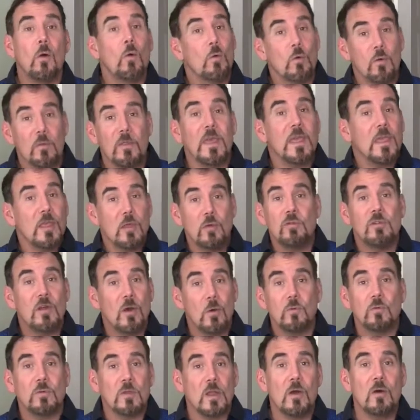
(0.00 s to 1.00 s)
or that you
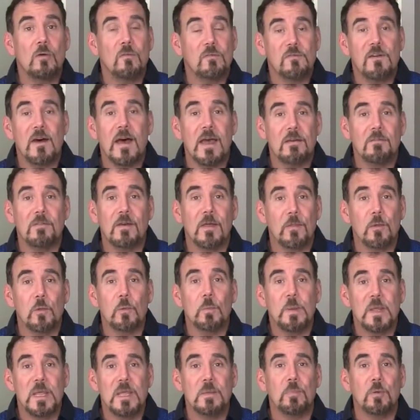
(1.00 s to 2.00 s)
don't know five other
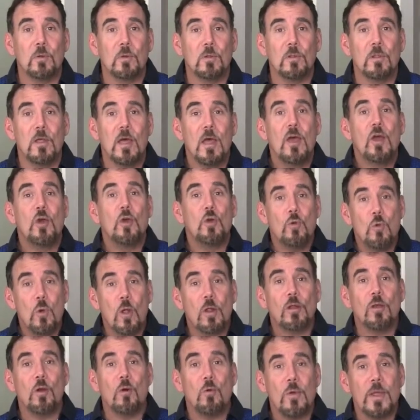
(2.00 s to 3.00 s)
people who
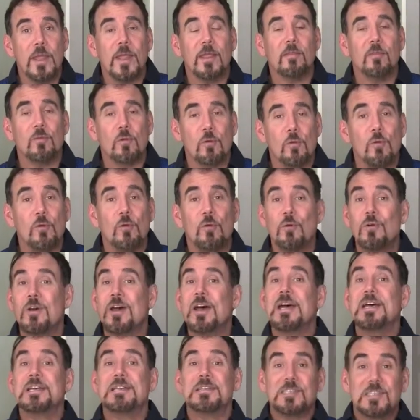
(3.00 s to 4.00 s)
are going through
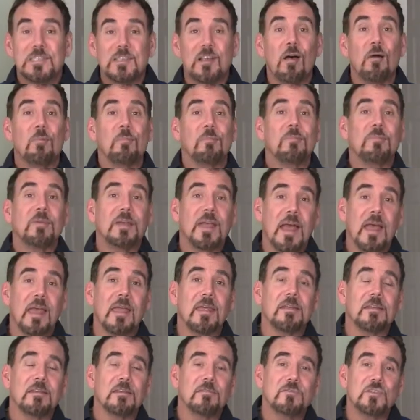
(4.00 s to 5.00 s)
some
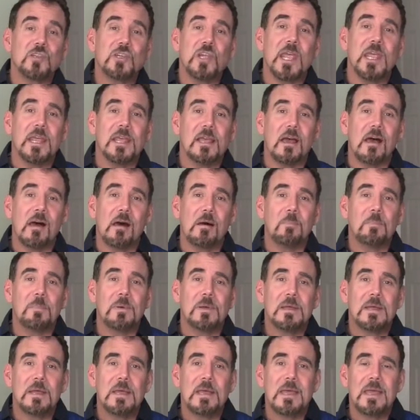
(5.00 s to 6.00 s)
kind of shakeup
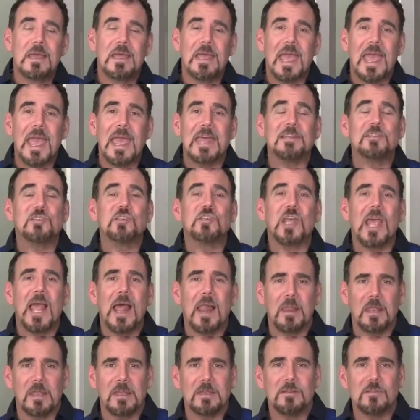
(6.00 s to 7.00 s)
and
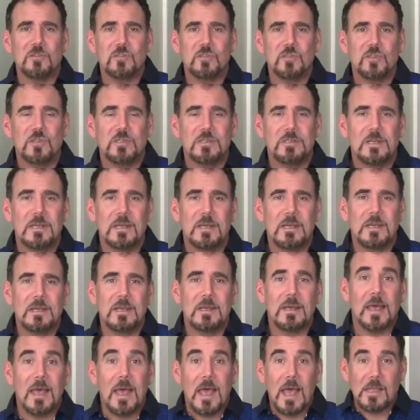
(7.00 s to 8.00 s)
challenge.
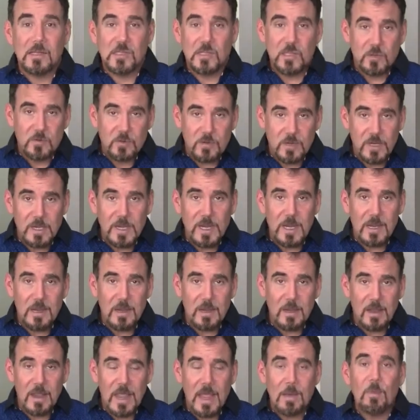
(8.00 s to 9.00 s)
I
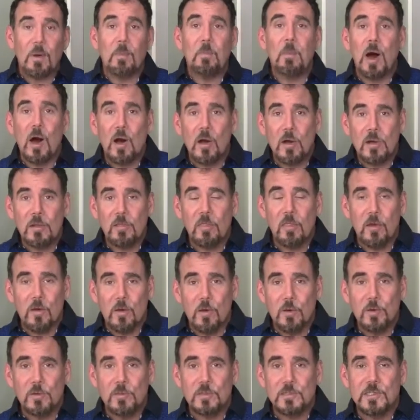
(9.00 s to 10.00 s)
certainly am among
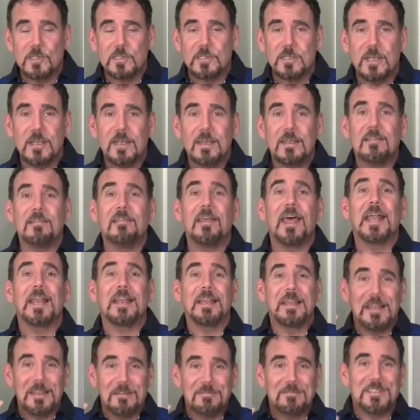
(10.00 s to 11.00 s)
those
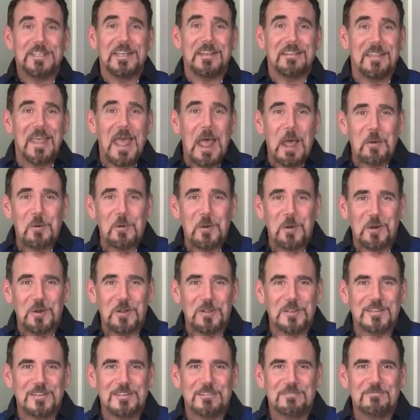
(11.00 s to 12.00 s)
that lives in that
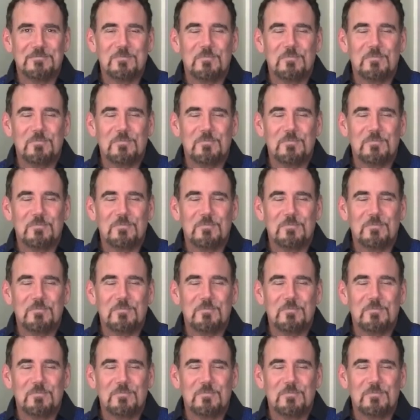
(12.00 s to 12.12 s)
world.